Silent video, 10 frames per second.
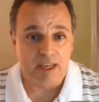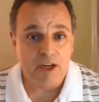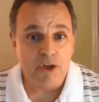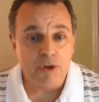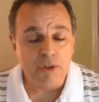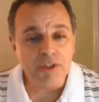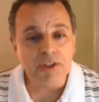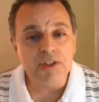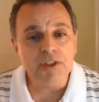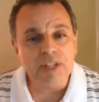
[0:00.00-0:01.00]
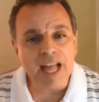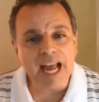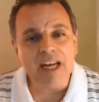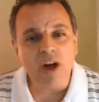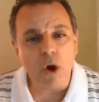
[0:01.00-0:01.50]
Christians
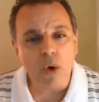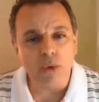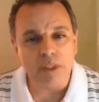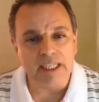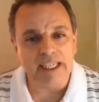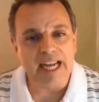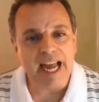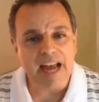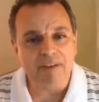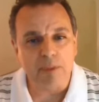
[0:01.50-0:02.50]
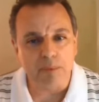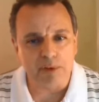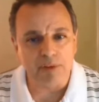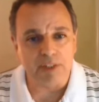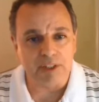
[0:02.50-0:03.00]
not only have the
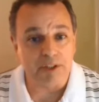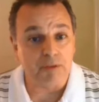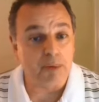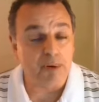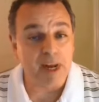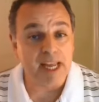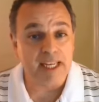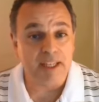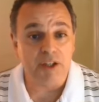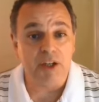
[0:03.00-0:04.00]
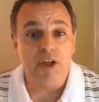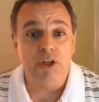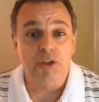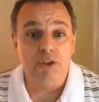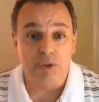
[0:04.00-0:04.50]
privilege of praying
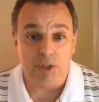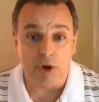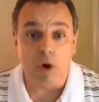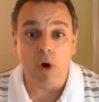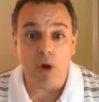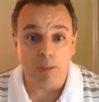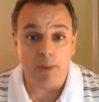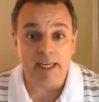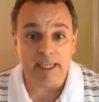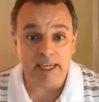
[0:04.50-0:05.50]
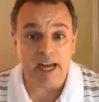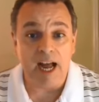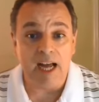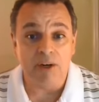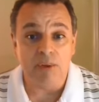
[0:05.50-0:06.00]
to the Almighty
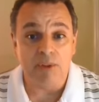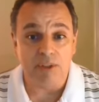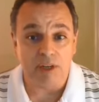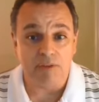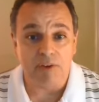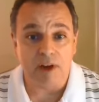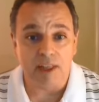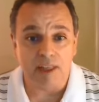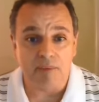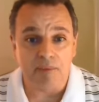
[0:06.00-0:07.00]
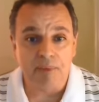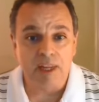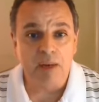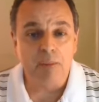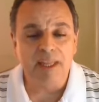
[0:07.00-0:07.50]
God who is their Father,
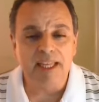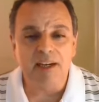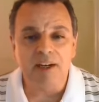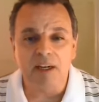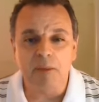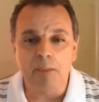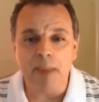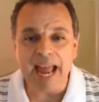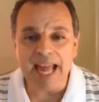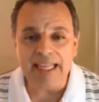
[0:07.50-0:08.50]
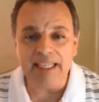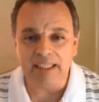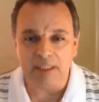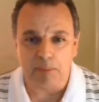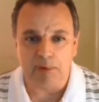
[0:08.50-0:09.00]
but they are commanded
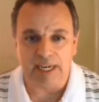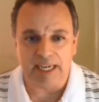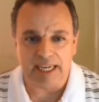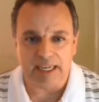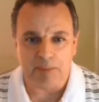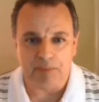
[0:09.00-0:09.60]
to pray to Him.